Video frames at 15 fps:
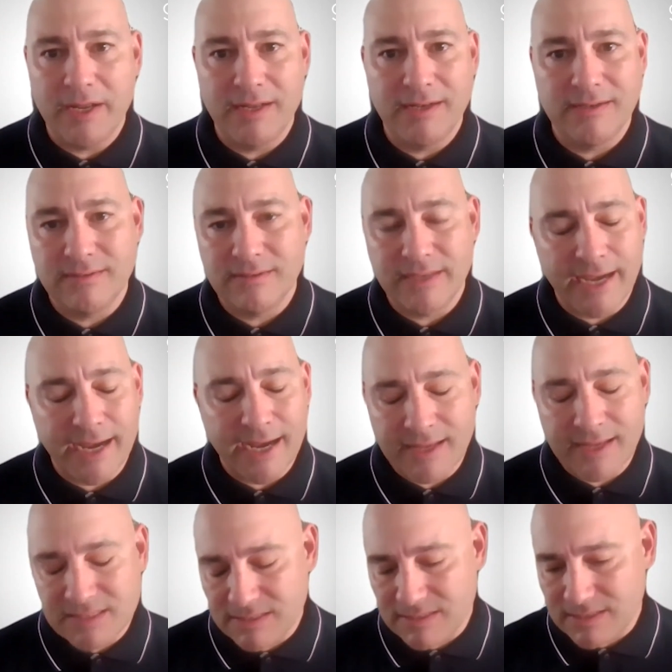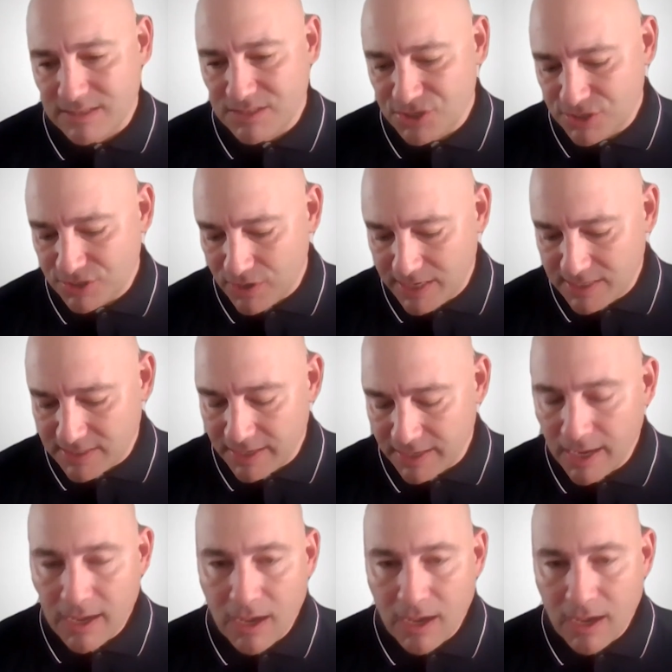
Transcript: And yeah, that's just crazy.